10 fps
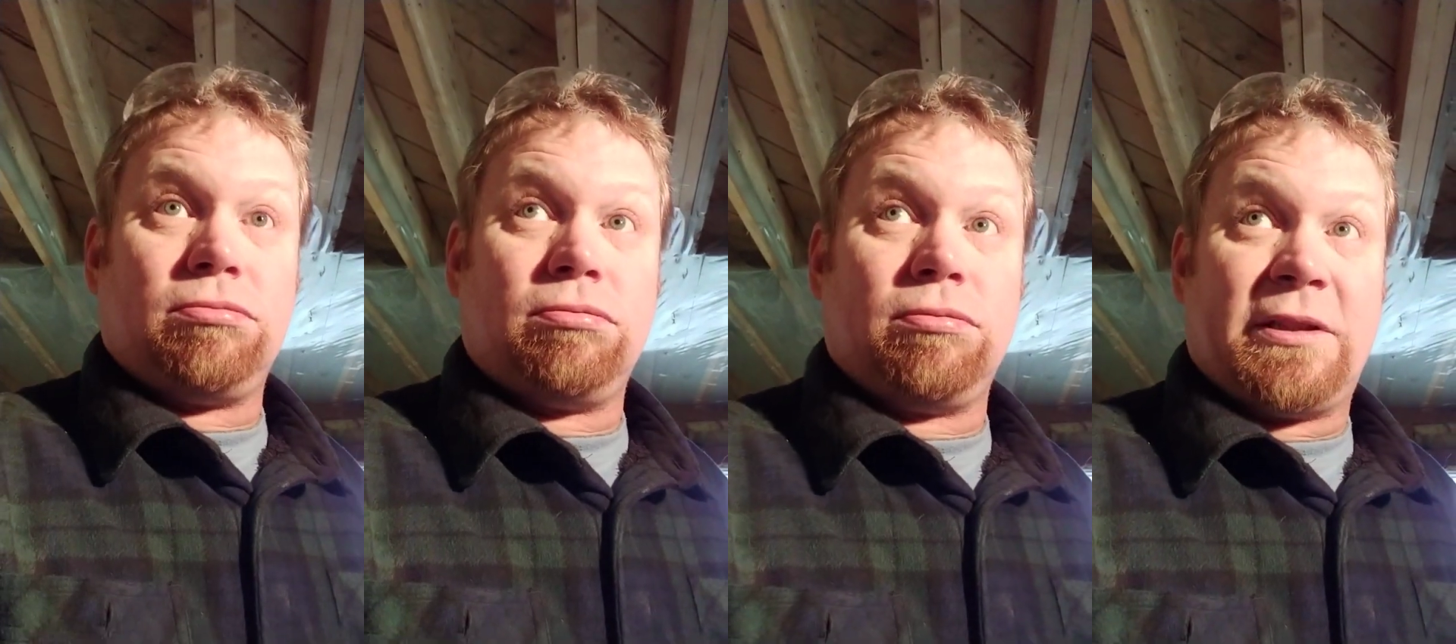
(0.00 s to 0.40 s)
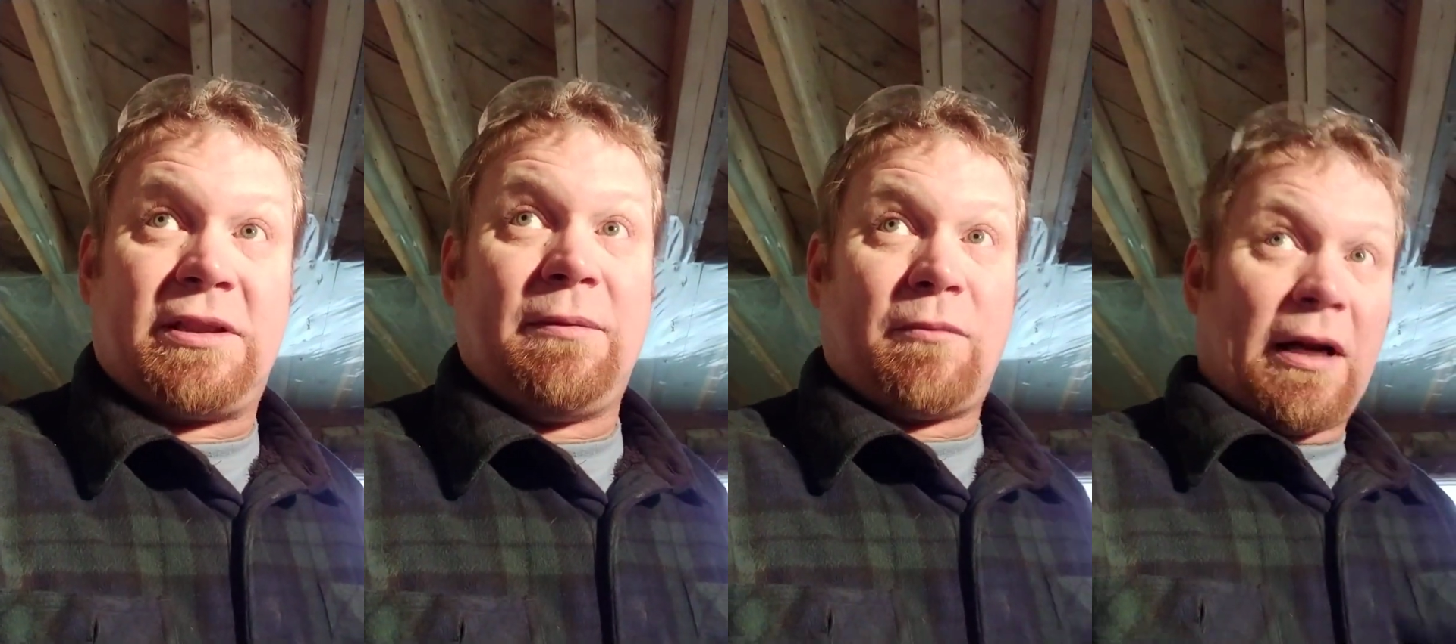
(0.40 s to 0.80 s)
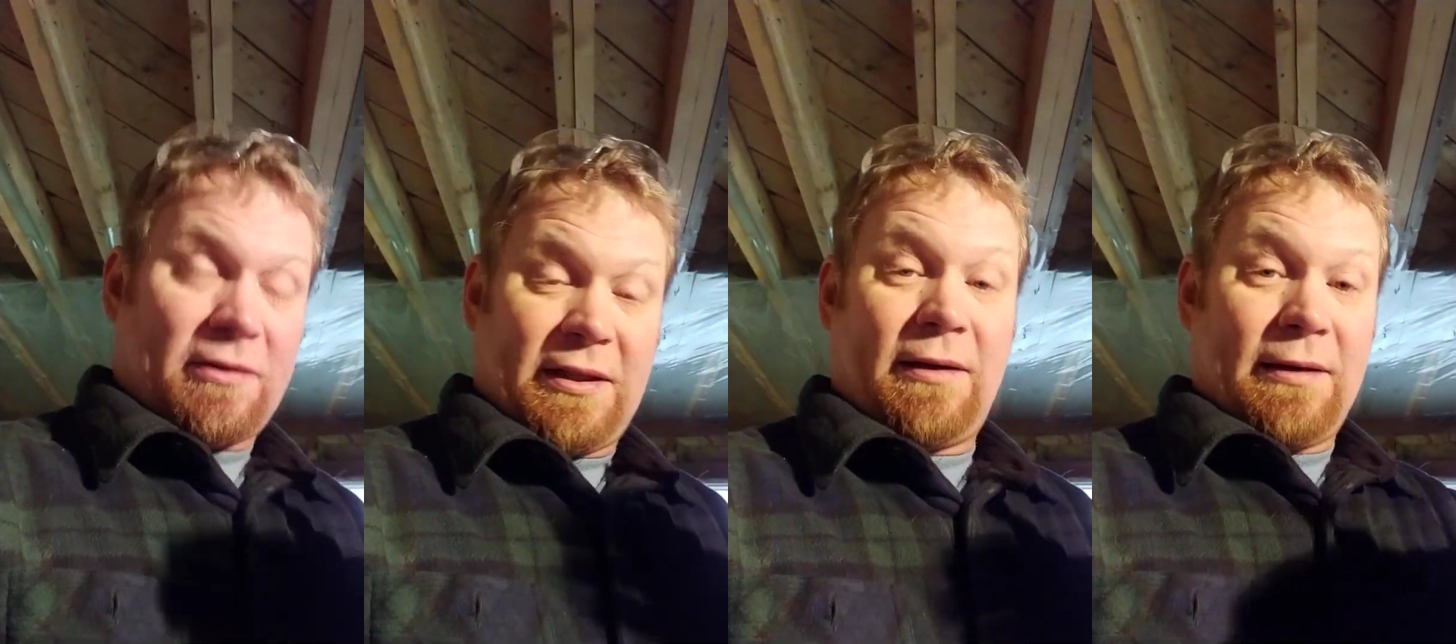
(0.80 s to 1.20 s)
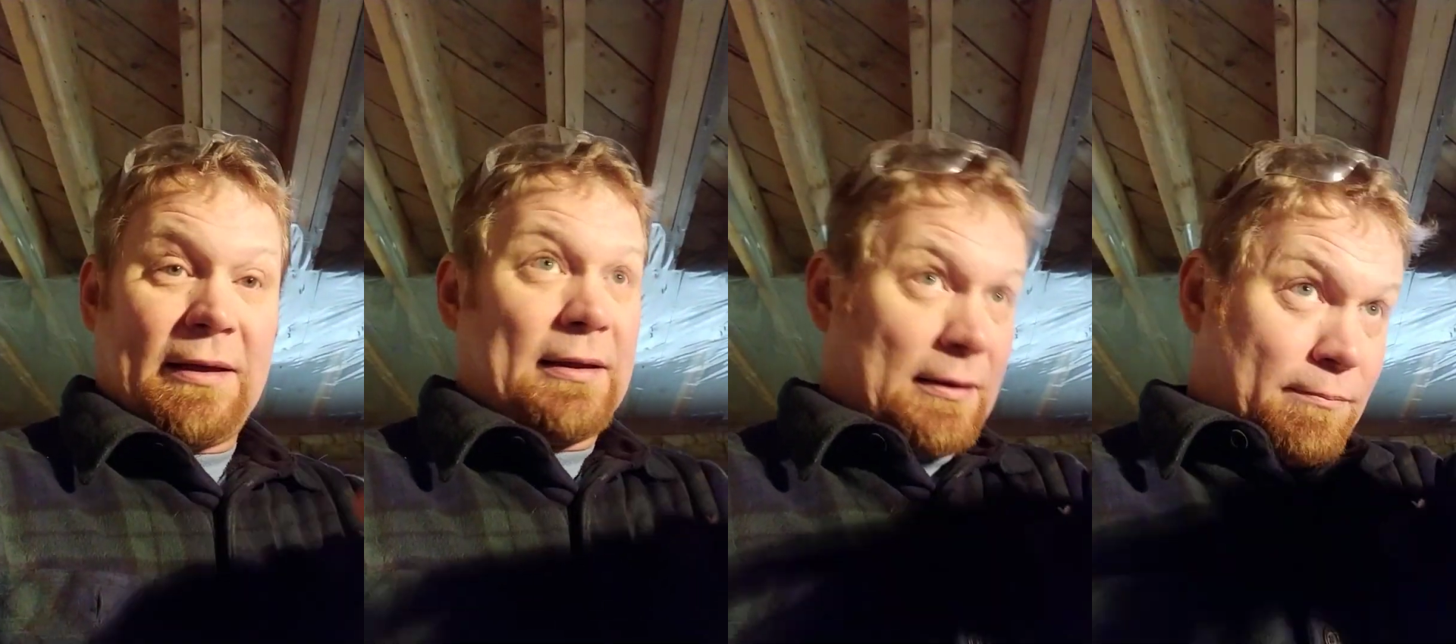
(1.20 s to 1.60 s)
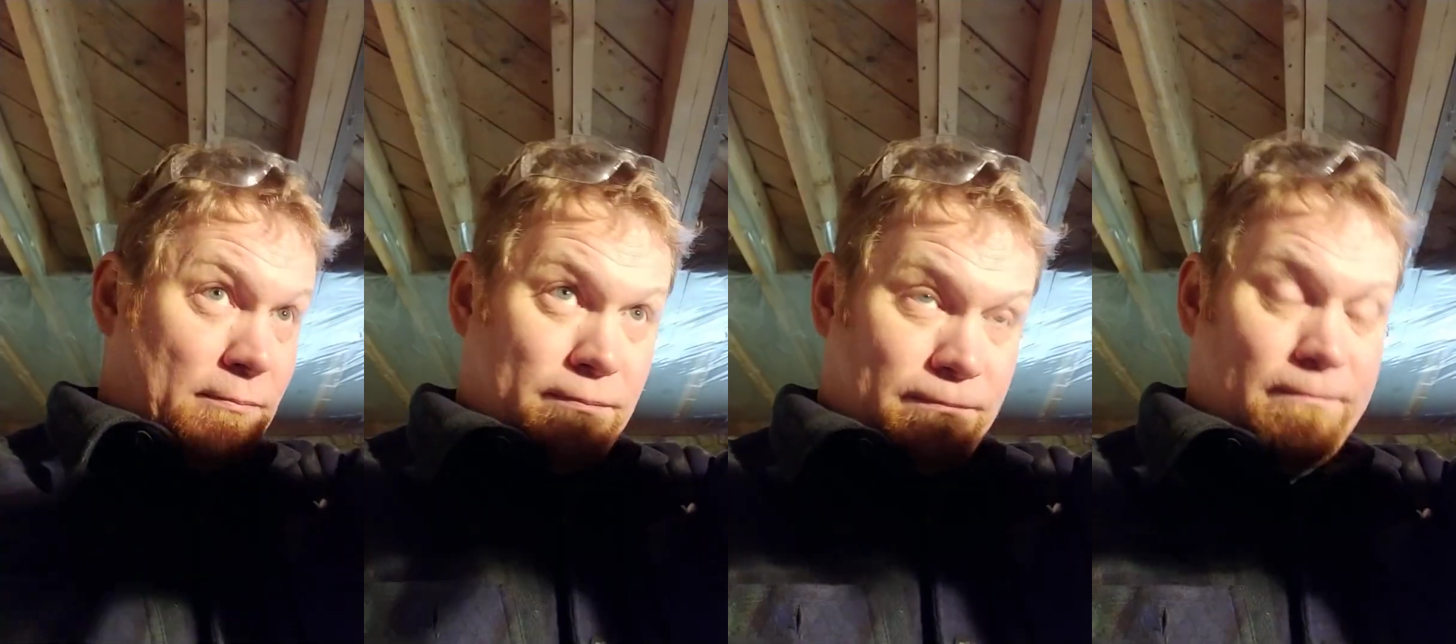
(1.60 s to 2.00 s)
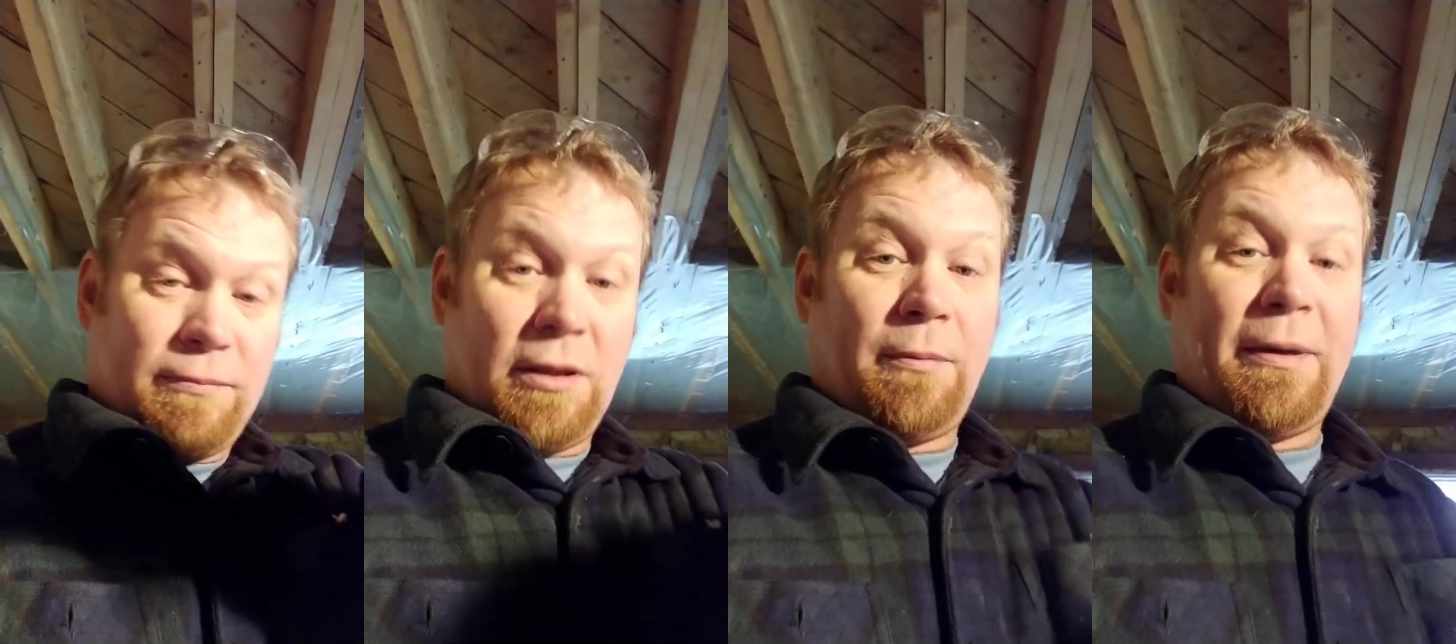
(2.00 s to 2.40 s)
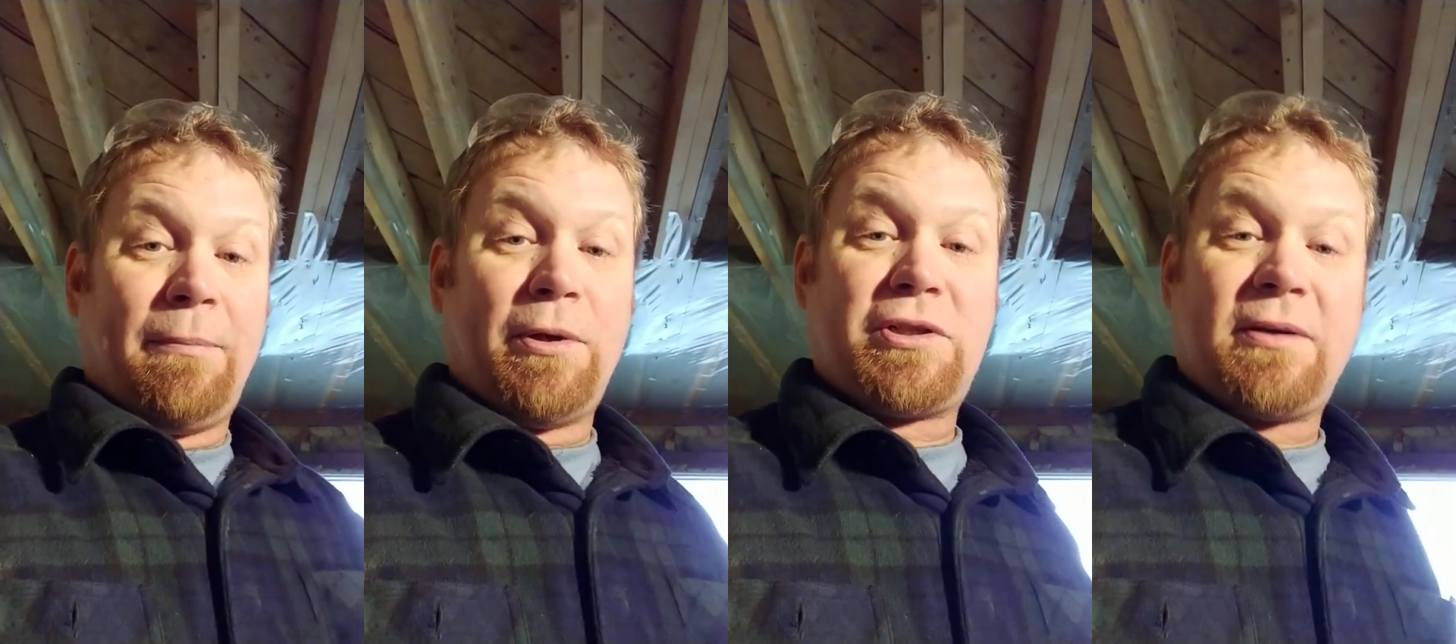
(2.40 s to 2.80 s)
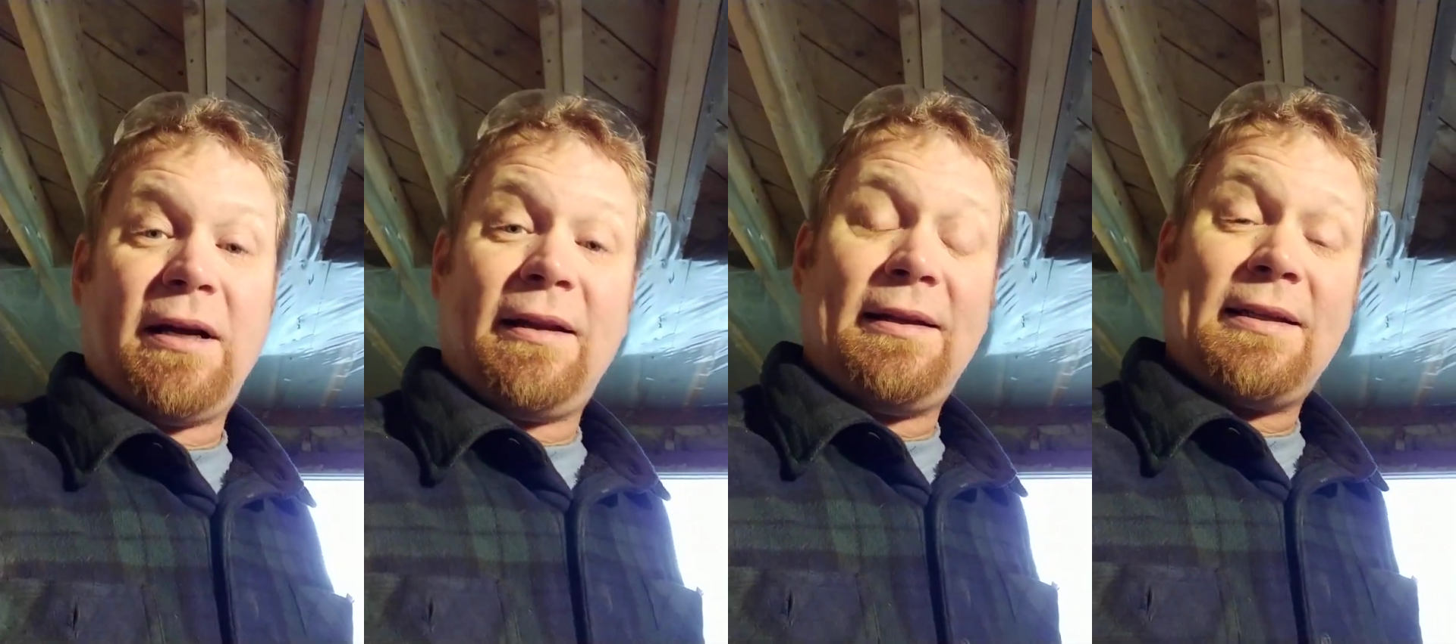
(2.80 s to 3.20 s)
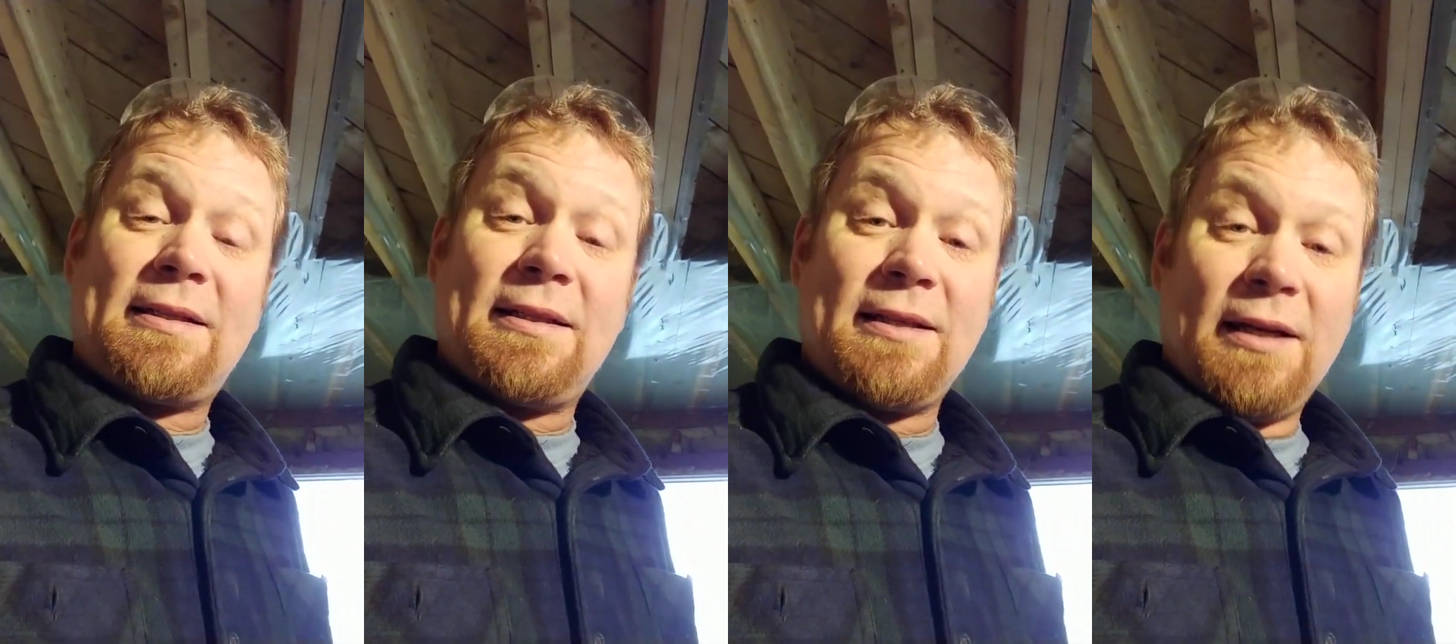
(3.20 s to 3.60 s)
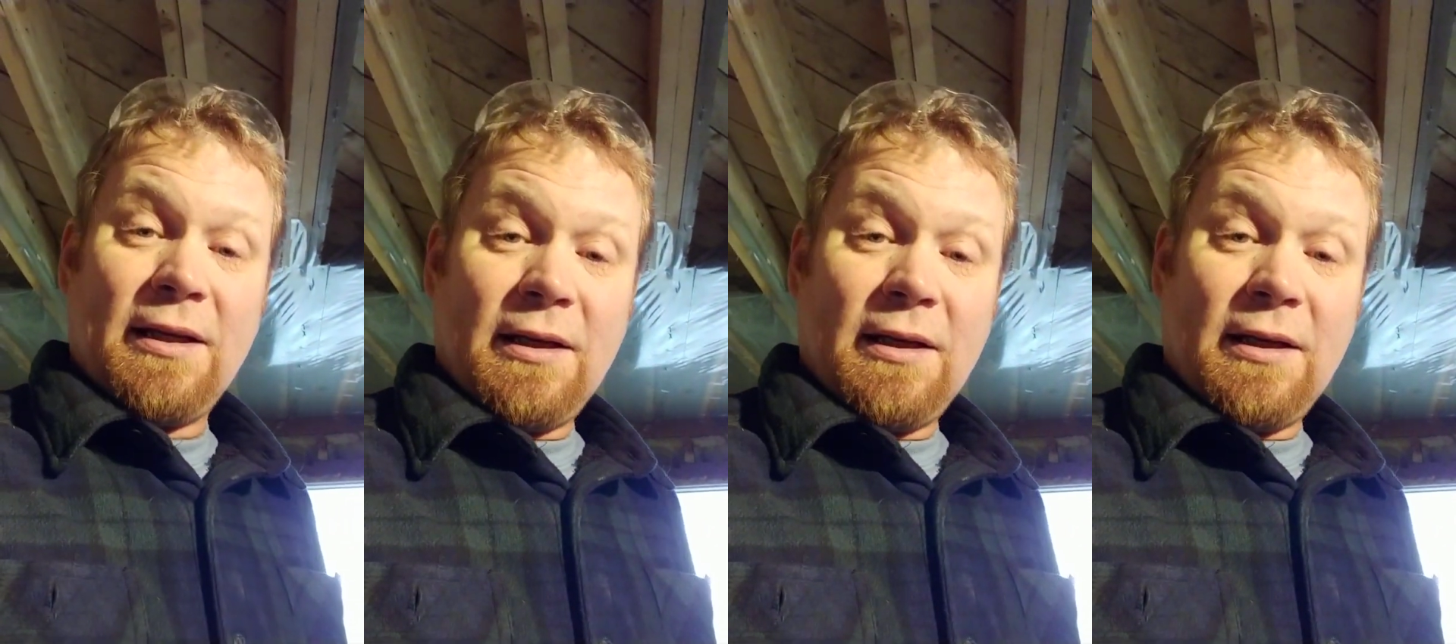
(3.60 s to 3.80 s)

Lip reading: with this deep growl staring at the little bit of bush right out of the distance.